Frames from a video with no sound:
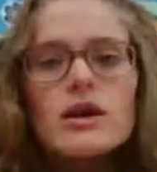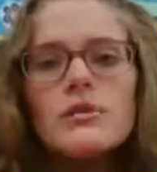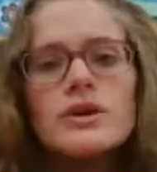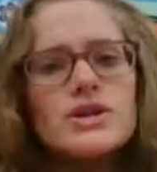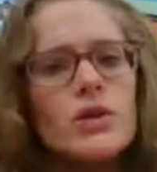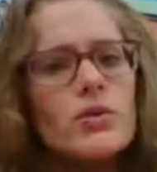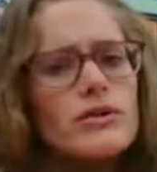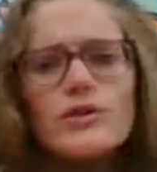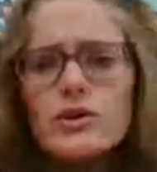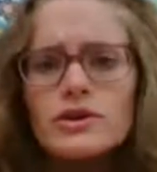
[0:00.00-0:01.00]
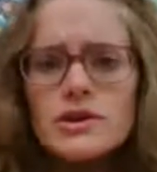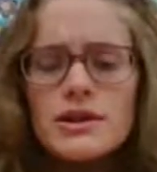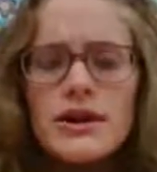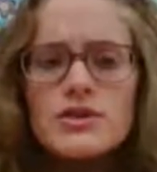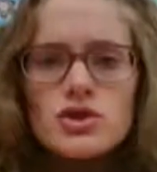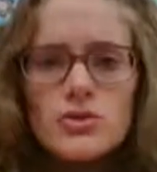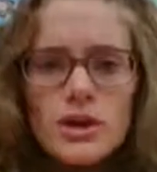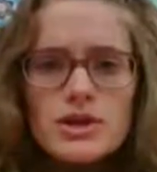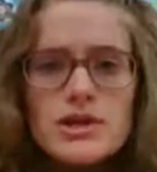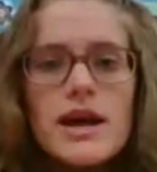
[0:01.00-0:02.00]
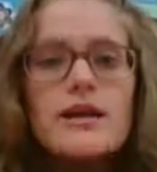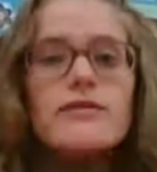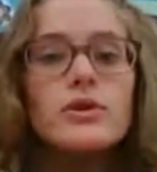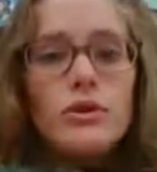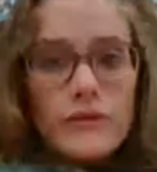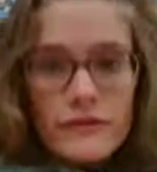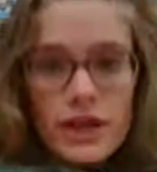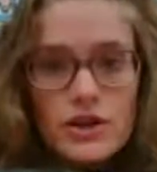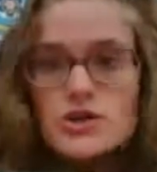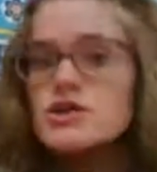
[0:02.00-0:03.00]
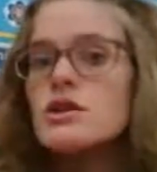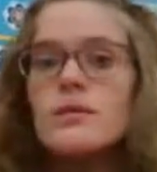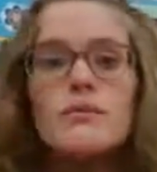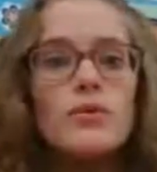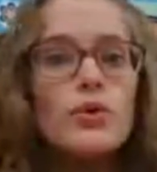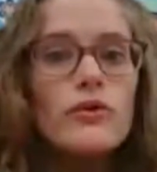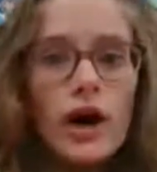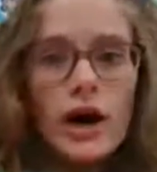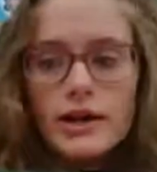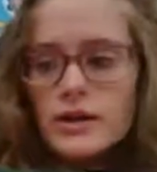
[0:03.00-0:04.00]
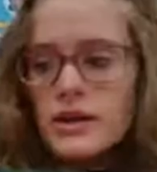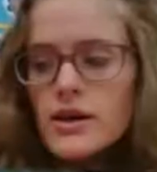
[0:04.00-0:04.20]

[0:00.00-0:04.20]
We don't want to focus on that too much today. If you were finished, move on.